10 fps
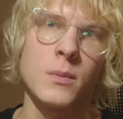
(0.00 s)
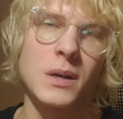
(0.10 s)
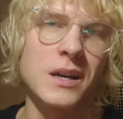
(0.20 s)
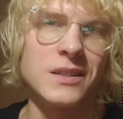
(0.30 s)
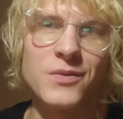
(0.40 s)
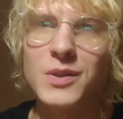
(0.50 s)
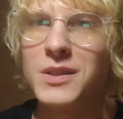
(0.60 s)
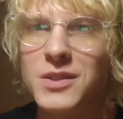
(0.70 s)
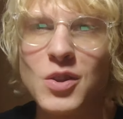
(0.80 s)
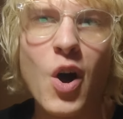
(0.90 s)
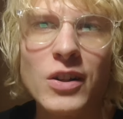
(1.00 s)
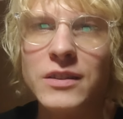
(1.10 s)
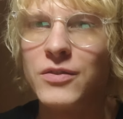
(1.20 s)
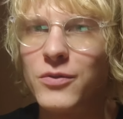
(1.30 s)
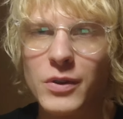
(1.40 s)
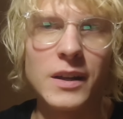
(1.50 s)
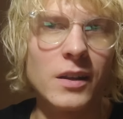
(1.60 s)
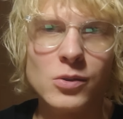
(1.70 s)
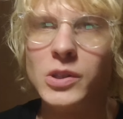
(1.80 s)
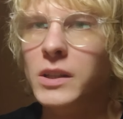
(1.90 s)
because this is not a
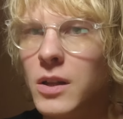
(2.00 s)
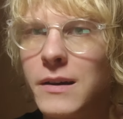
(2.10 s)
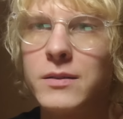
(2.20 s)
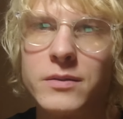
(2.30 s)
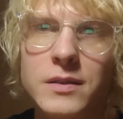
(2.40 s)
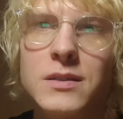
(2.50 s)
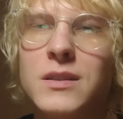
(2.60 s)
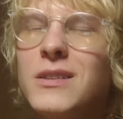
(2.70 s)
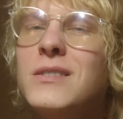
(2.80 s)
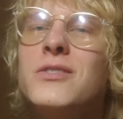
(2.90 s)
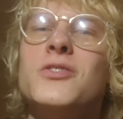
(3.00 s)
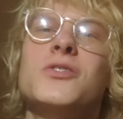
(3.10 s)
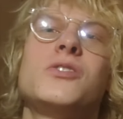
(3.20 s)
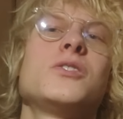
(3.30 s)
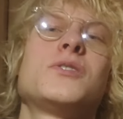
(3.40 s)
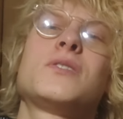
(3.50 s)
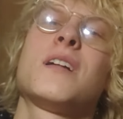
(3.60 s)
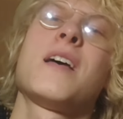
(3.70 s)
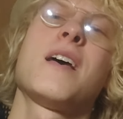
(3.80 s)
freaking real love. This is just